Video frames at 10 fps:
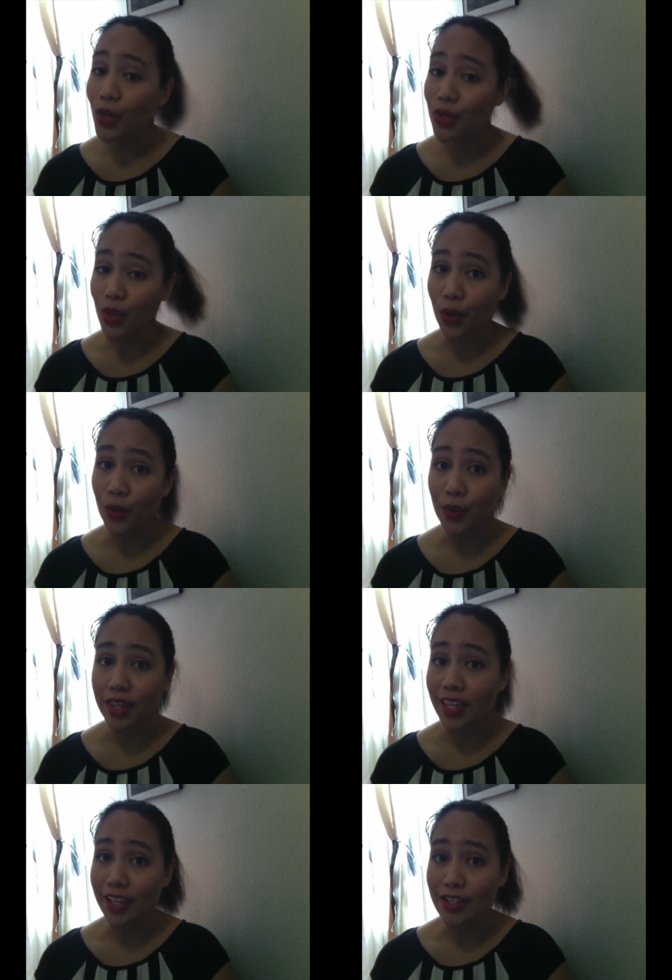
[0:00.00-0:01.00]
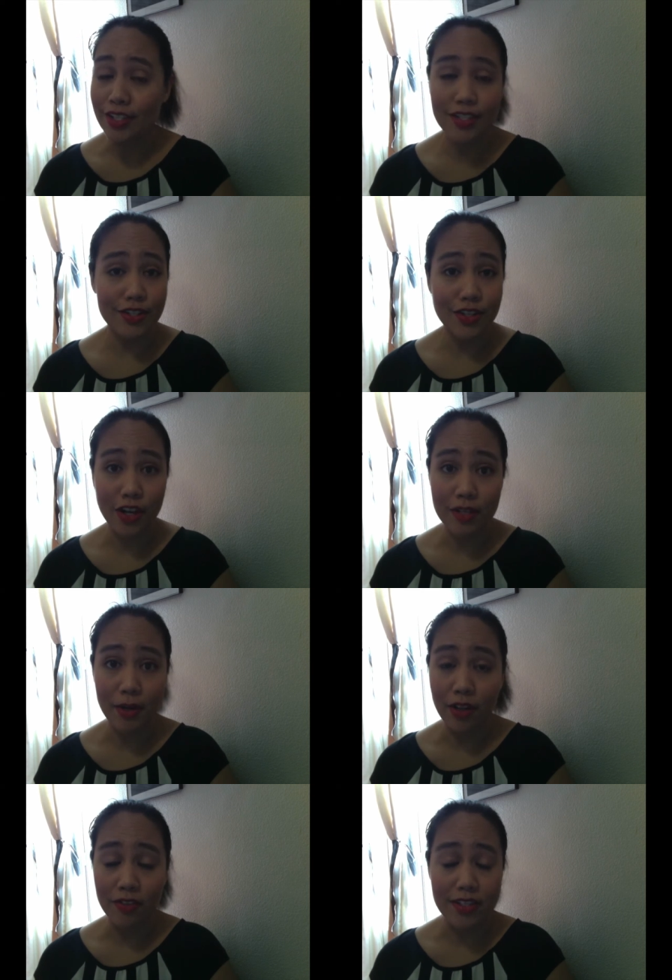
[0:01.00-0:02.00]
So they just talked about
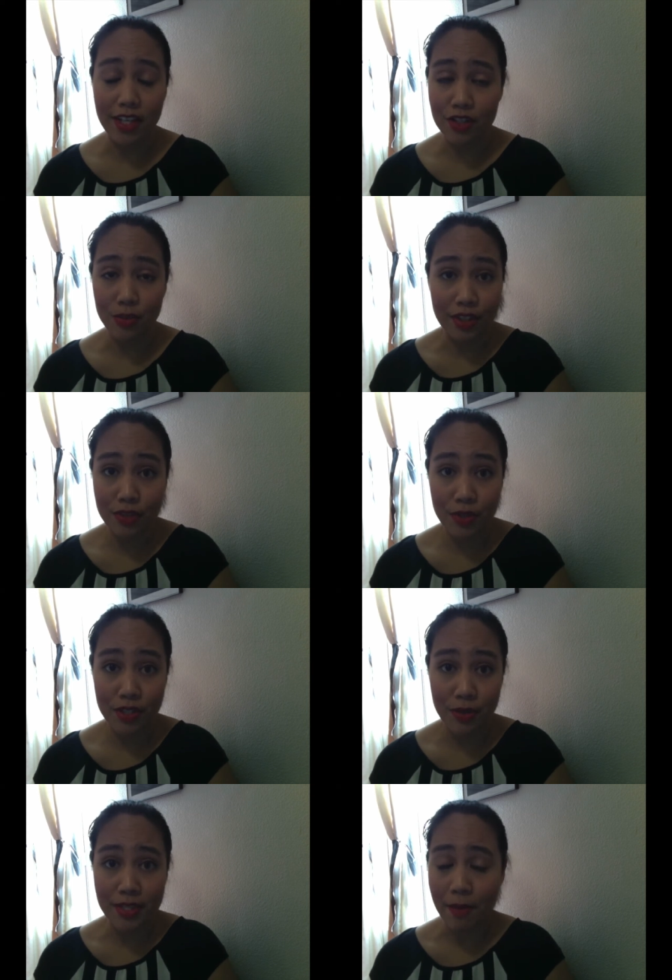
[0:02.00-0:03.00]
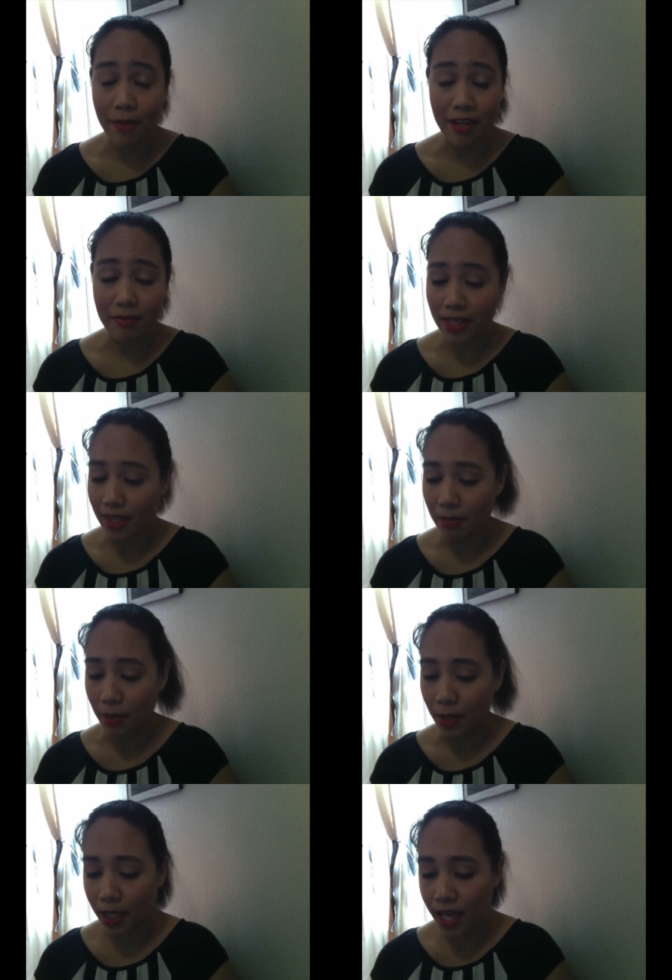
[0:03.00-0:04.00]
all the sexual innuendos that might be in the
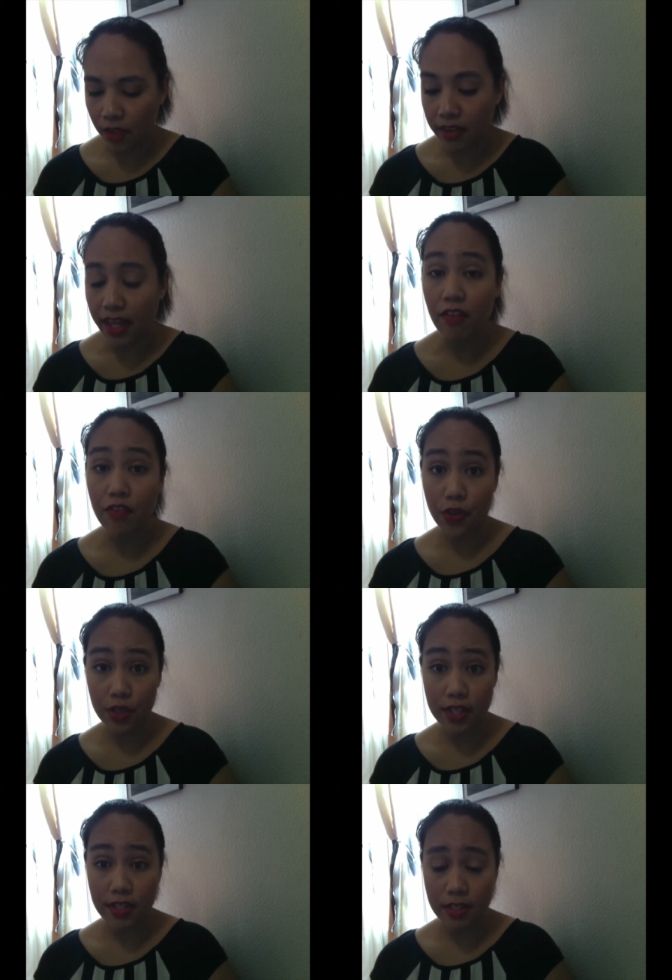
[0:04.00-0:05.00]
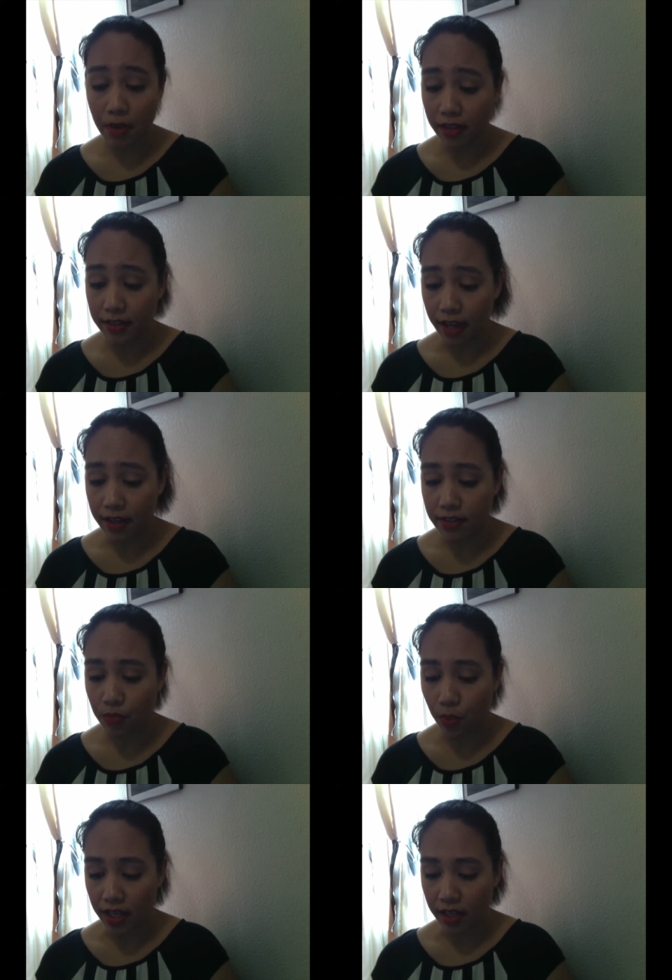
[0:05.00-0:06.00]
book. They have 36 podcasts
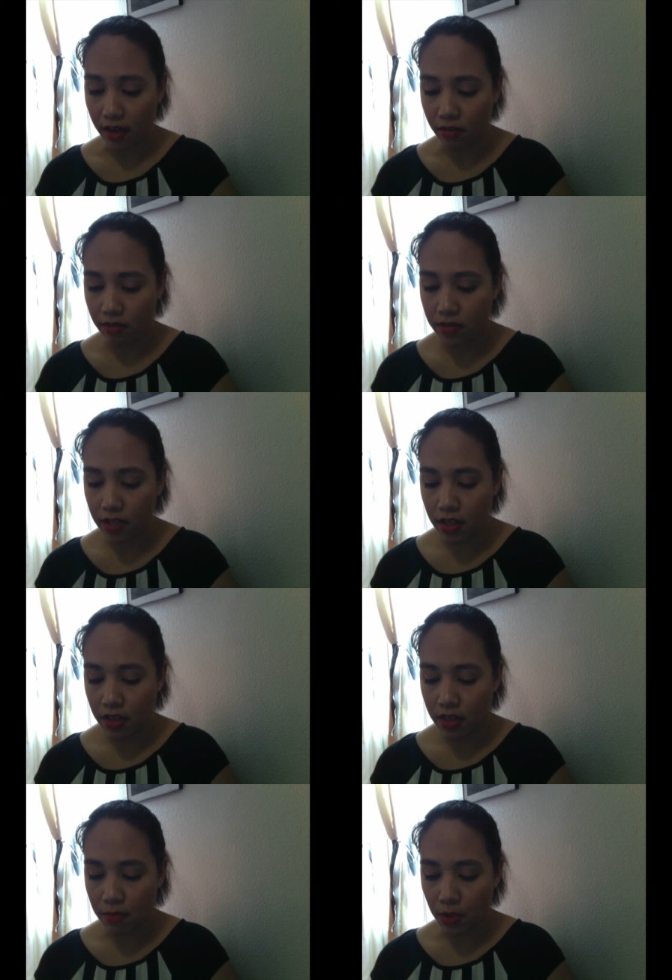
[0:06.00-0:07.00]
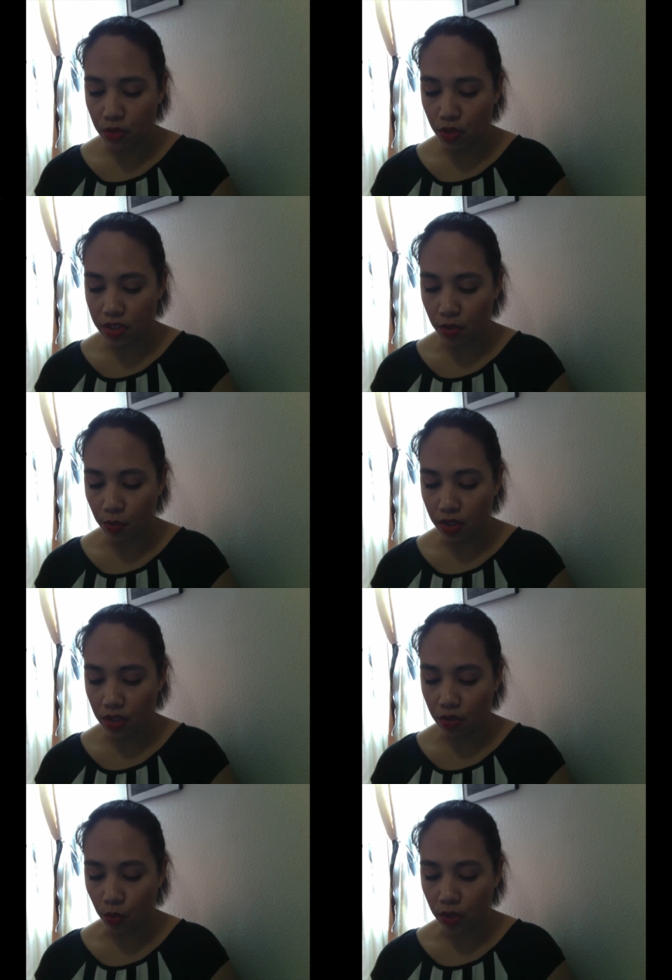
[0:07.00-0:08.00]
right now. The most recent
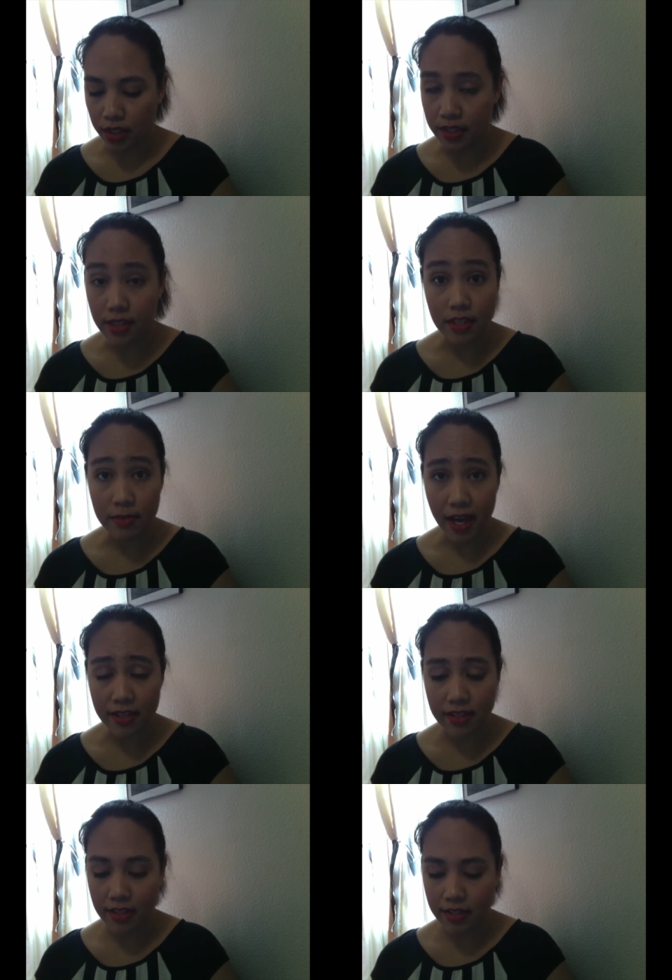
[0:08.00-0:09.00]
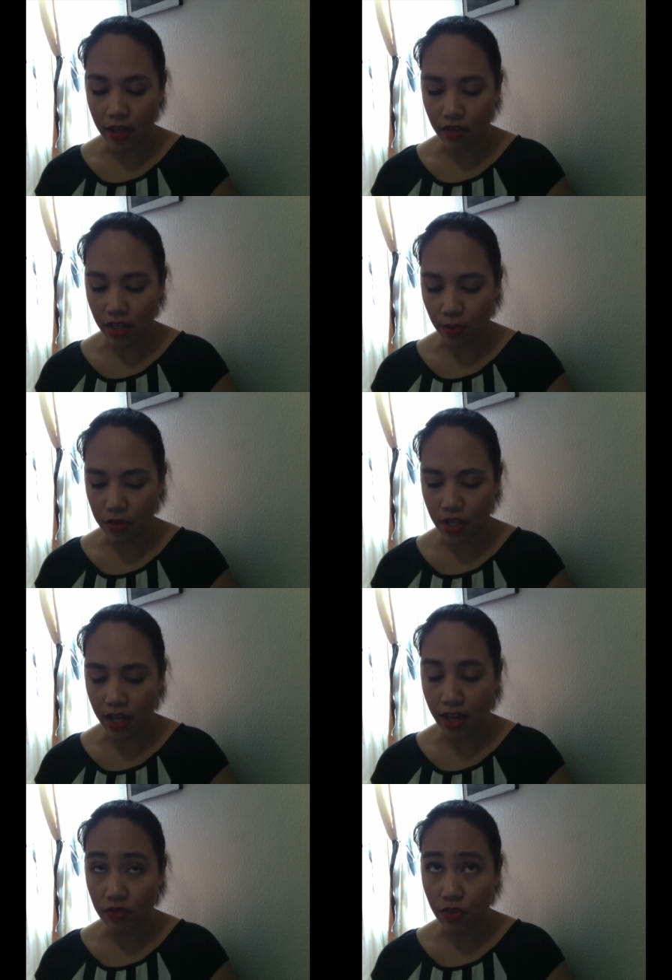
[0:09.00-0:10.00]
one was this past Saturday, which I
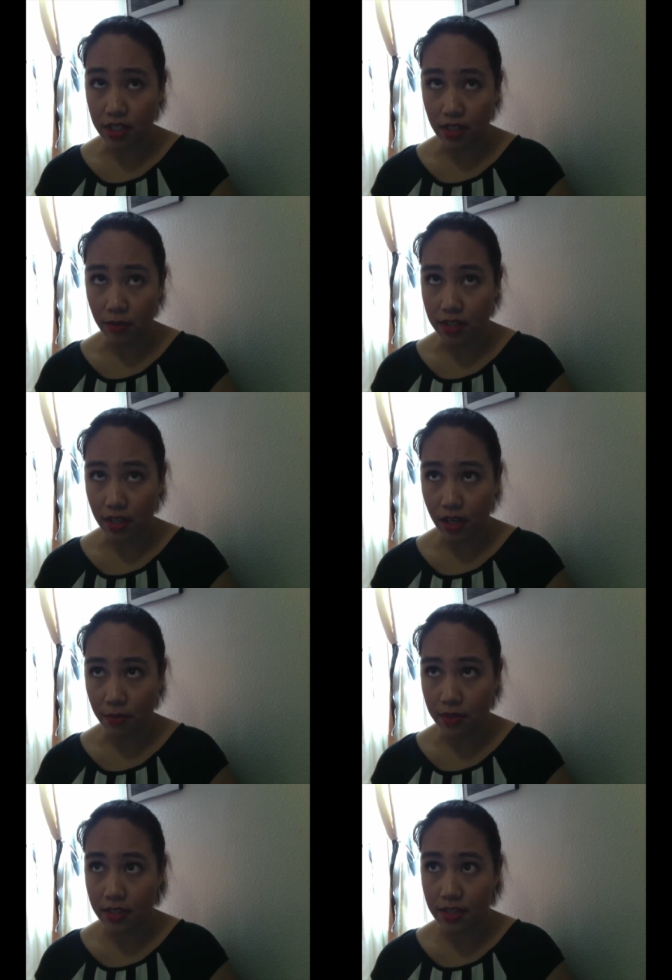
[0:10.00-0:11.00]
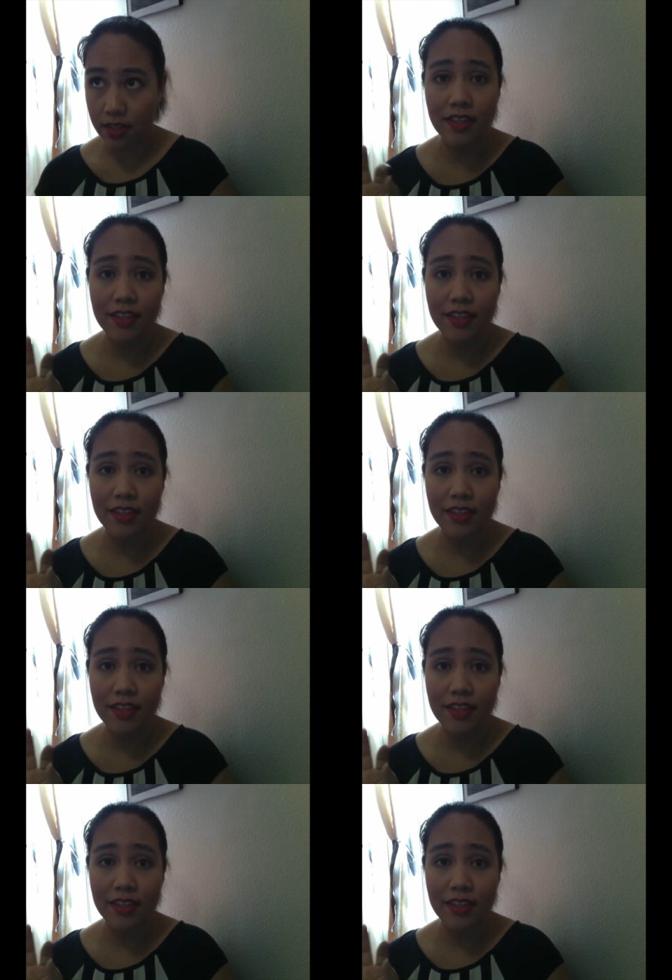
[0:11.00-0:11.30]
have no idea what day that was.